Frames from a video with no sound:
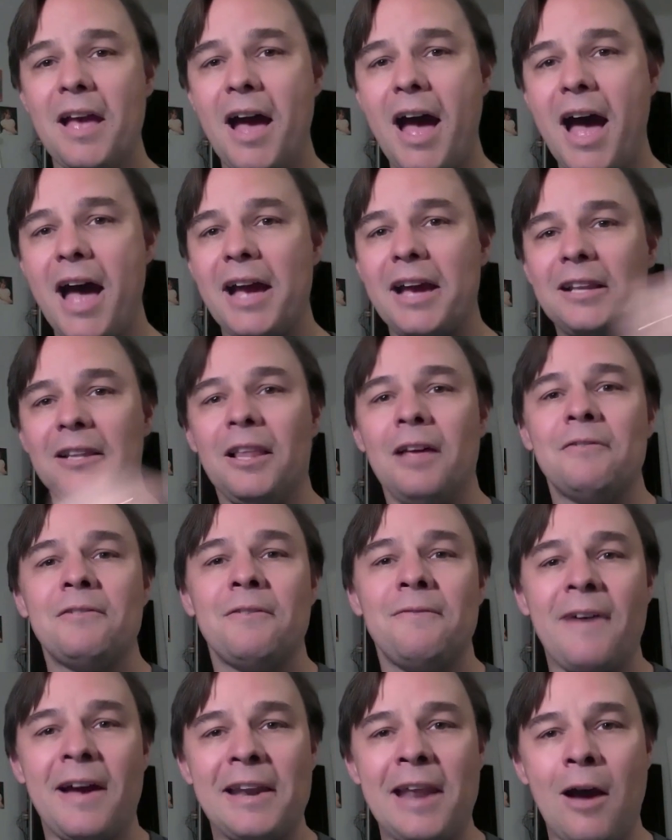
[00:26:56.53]
I'd love to
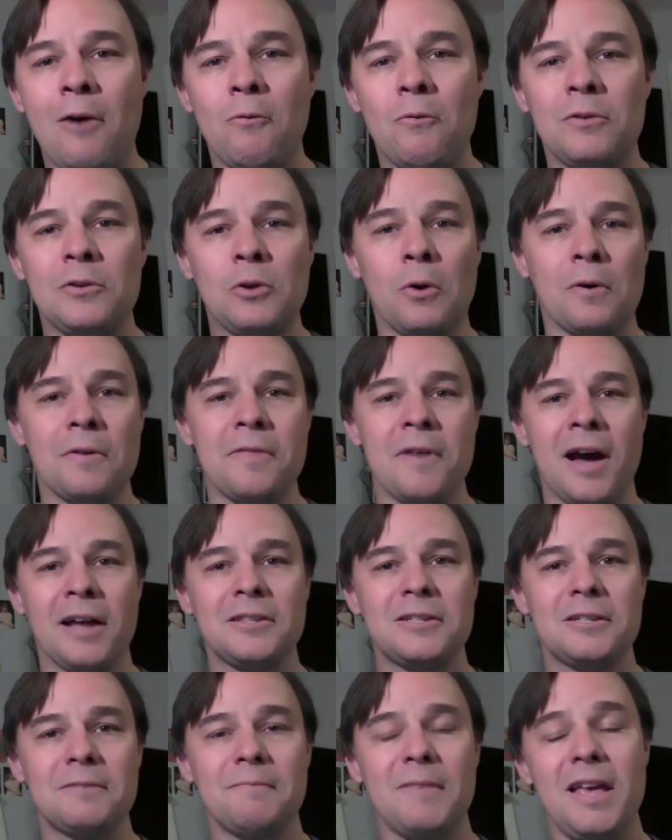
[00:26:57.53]
find out your
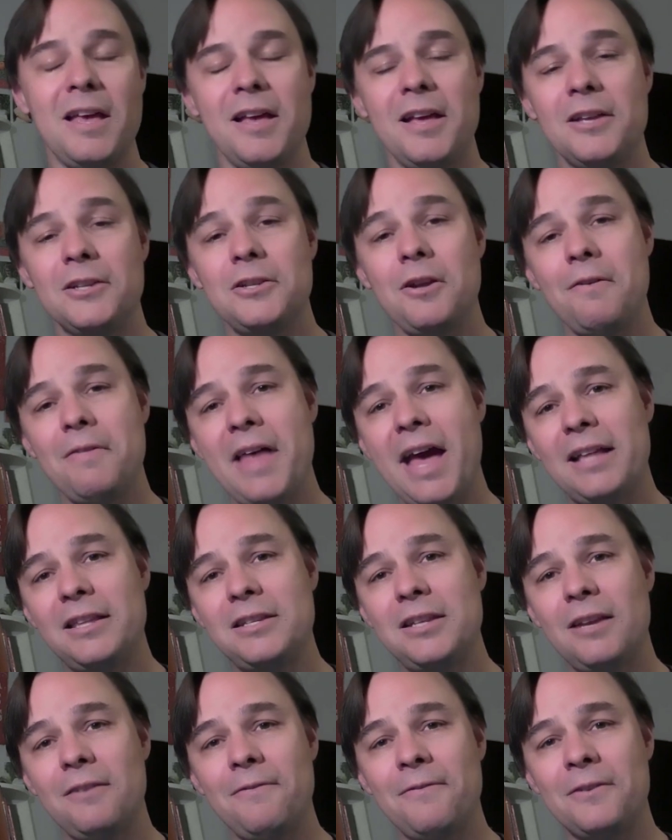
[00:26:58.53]
thoughts. So
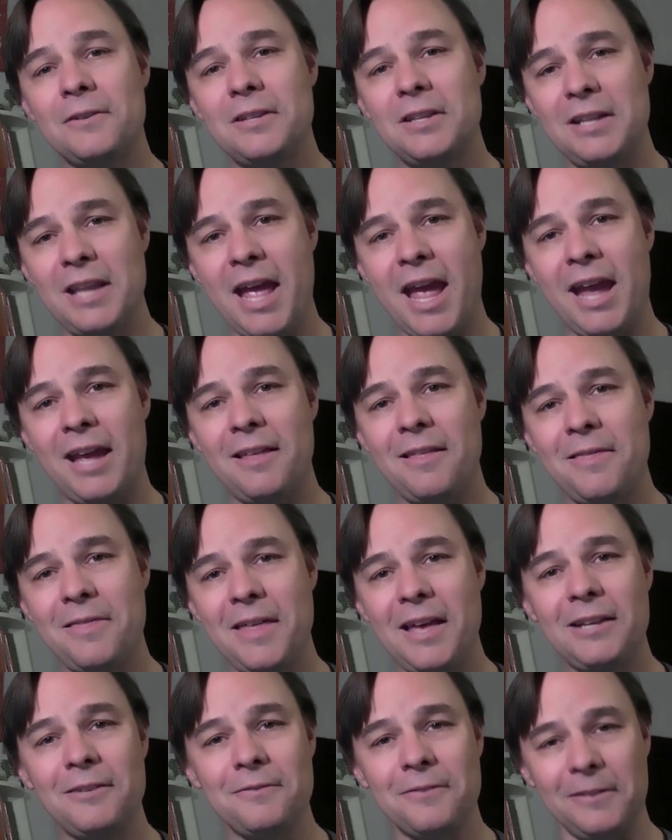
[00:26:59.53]
that's it for today.
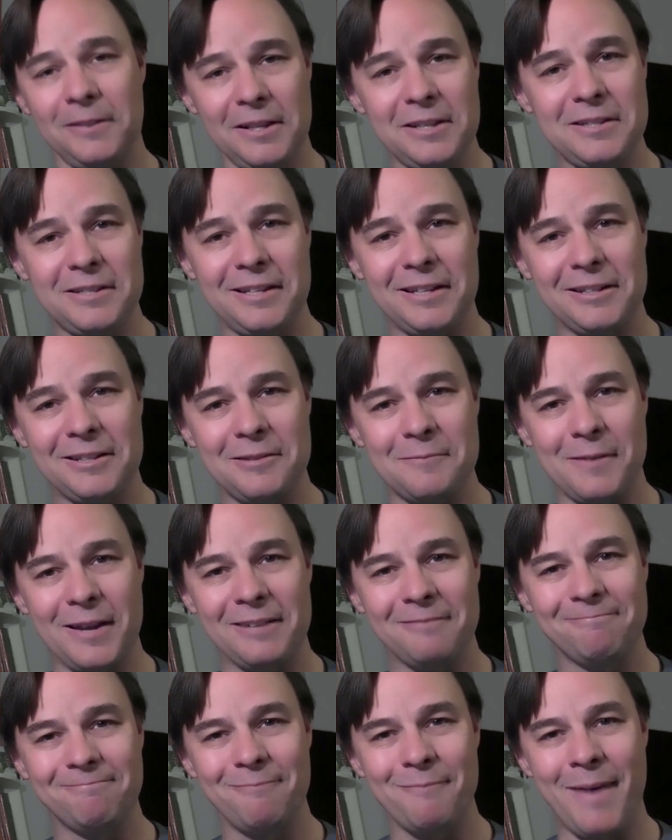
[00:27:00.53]
Thanks for listening to
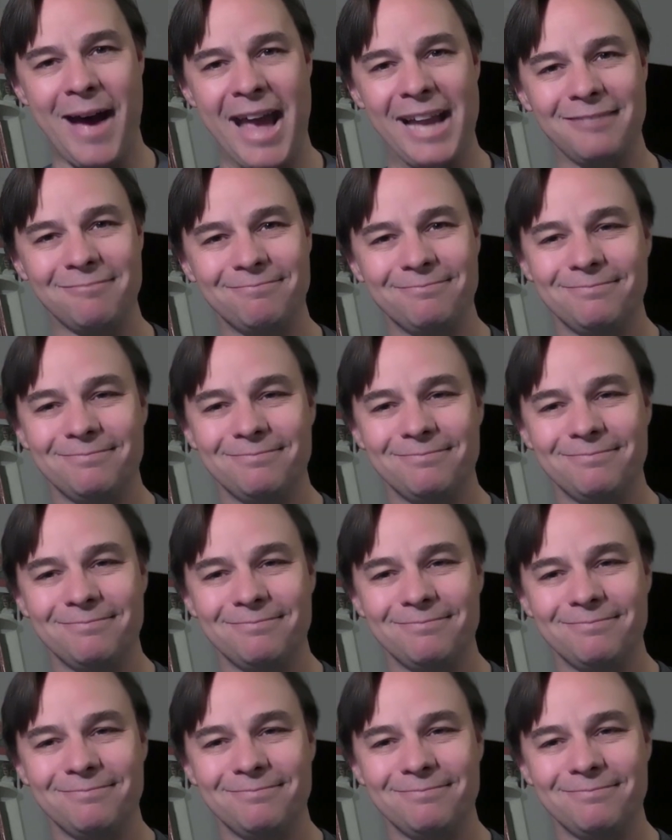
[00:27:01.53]
me. Bye.